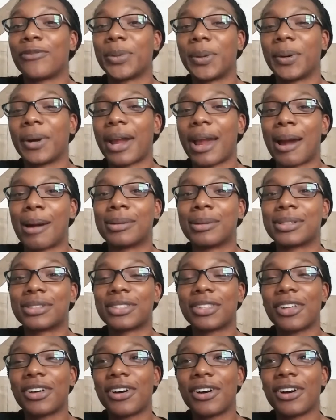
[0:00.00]
4
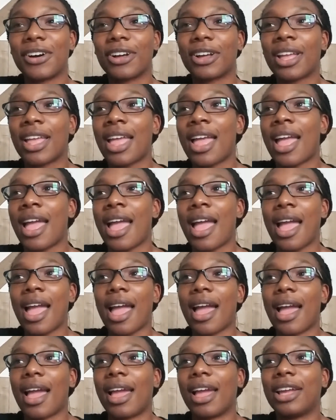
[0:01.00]
hours long.
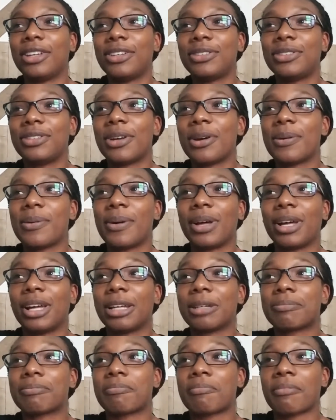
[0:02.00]
And you know
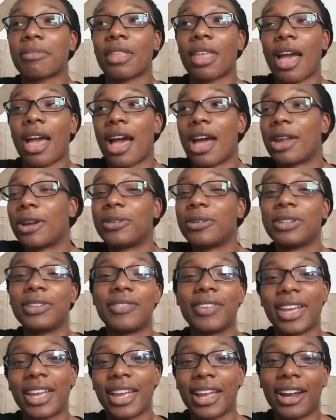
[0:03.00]
what? I
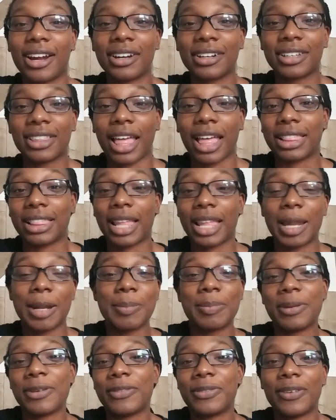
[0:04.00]
don't even care. Like,
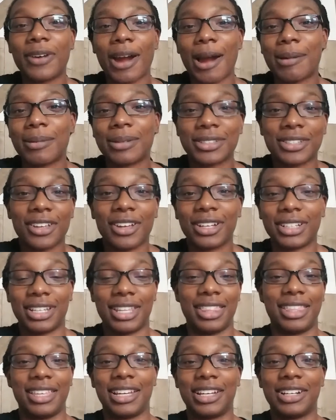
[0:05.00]
let it be four hours
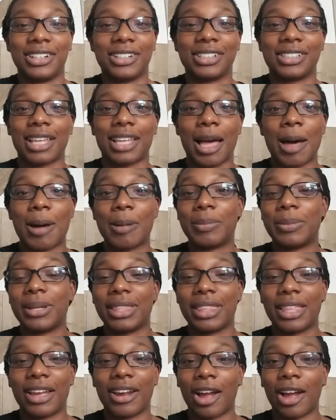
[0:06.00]
long in the theaters. I'll
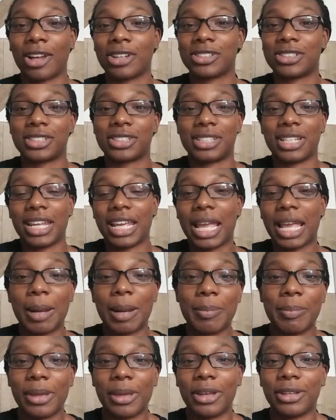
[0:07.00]
be there. I'll sneak
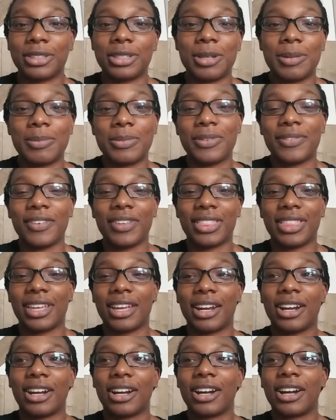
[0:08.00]
in a meal to the movie
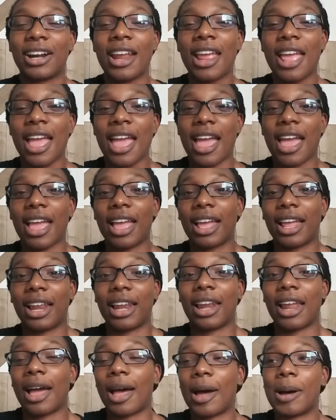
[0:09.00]
theater
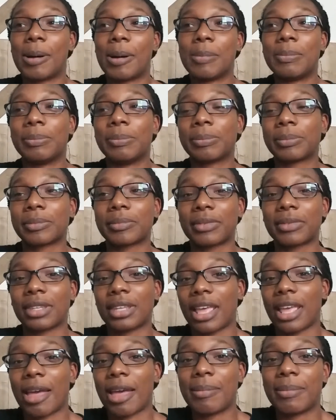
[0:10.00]
and um,
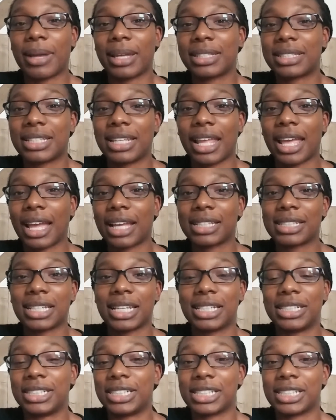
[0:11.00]
have my
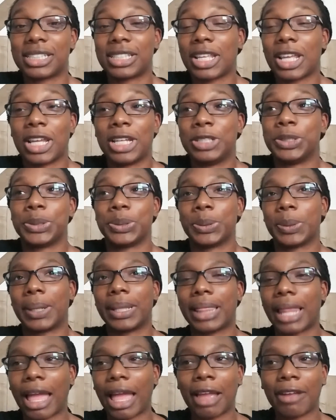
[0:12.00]
snacks and just
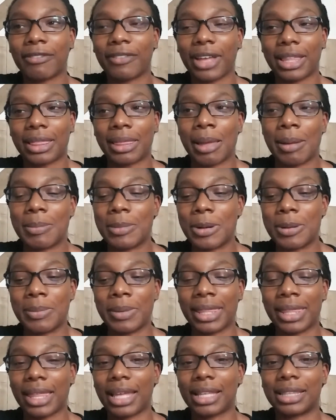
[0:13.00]
enjoy life at that
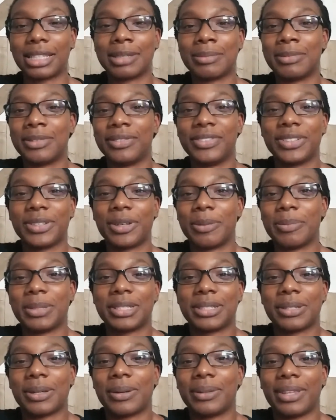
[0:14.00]
moment. Like this movie is
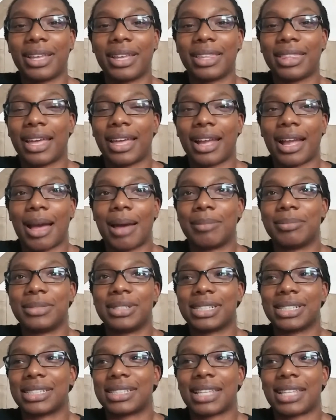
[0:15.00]
gonna be so lit. Like
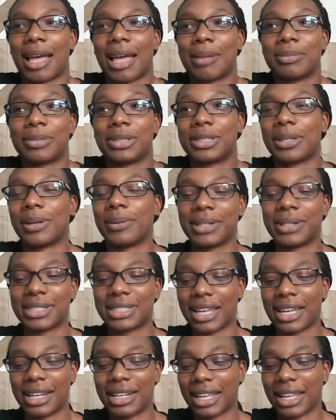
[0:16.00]
I'm just I'm so
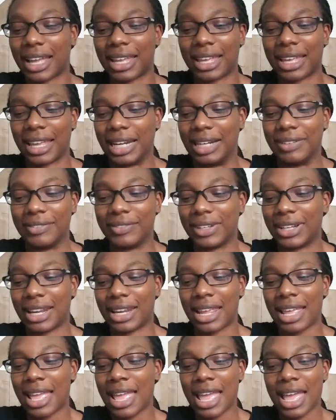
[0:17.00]
excited. I can't
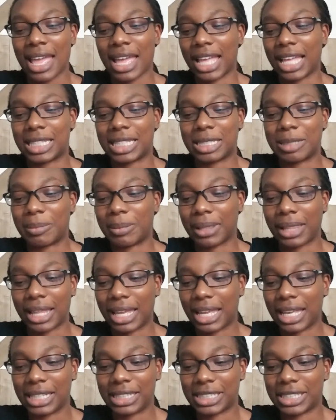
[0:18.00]
even
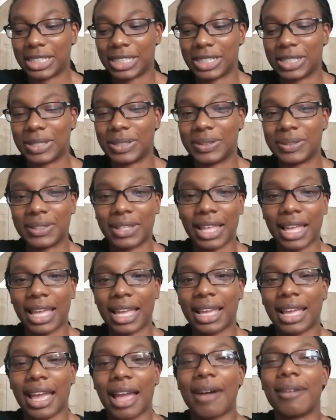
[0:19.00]
explain to you
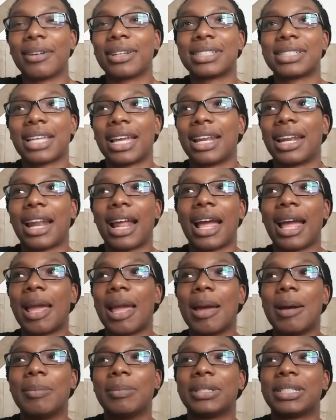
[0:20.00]
like how excited
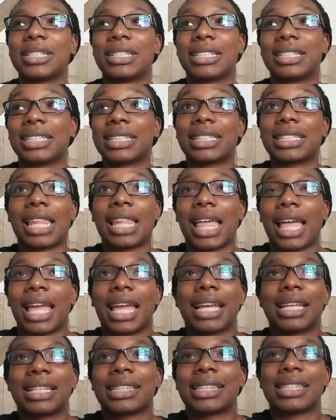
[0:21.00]
I am. It's just
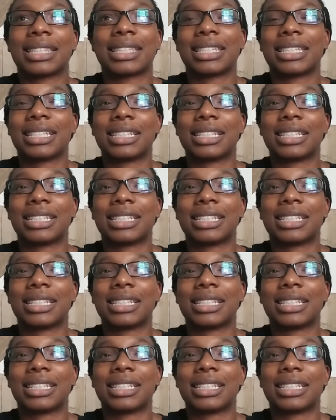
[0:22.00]
like